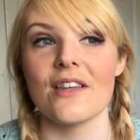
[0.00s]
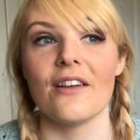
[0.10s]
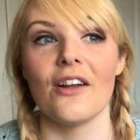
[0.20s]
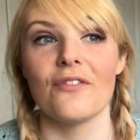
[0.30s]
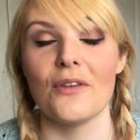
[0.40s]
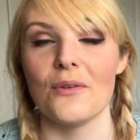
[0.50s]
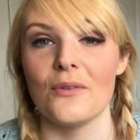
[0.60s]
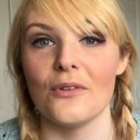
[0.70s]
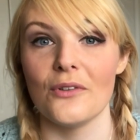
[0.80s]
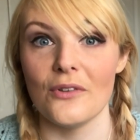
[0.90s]
I got a
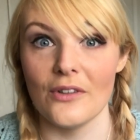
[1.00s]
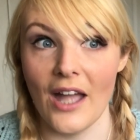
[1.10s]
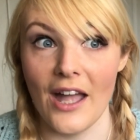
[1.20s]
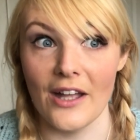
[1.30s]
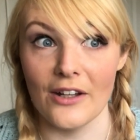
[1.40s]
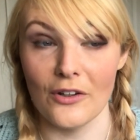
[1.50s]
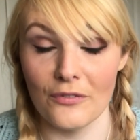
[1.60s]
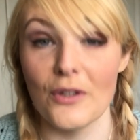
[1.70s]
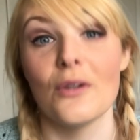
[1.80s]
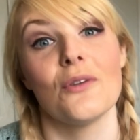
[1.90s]
good
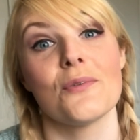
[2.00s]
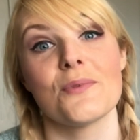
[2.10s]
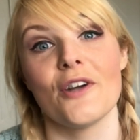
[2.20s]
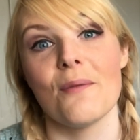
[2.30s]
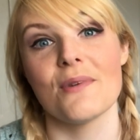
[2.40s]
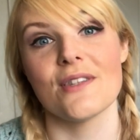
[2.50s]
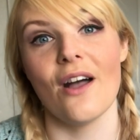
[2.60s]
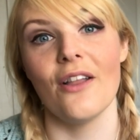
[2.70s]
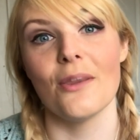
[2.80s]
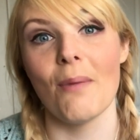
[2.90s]
few new subscribers
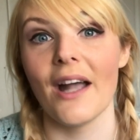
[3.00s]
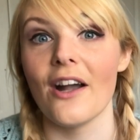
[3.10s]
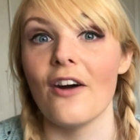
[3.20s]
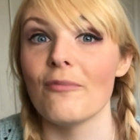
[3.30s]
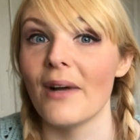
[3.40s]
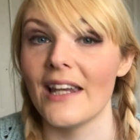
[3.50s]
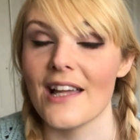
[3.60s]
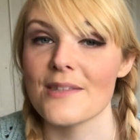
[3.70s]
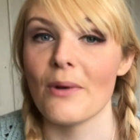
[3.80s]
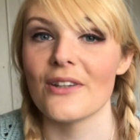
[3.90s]
on the back of my
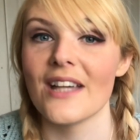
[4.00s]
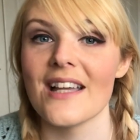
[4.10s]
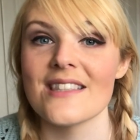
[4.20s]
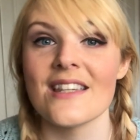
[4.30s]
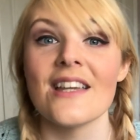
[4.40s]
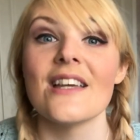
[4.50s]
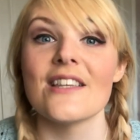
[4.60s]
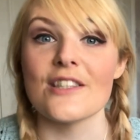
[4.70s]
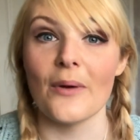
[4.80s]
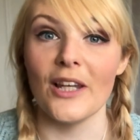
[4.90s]
last podcast,
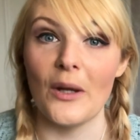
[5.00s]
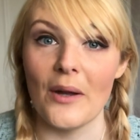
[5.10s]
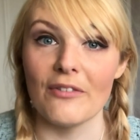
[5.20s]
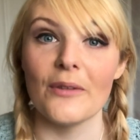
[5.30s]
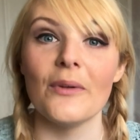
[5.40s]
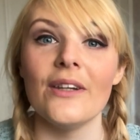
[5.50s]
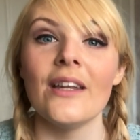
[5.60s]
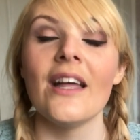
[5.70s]
so hello everyone,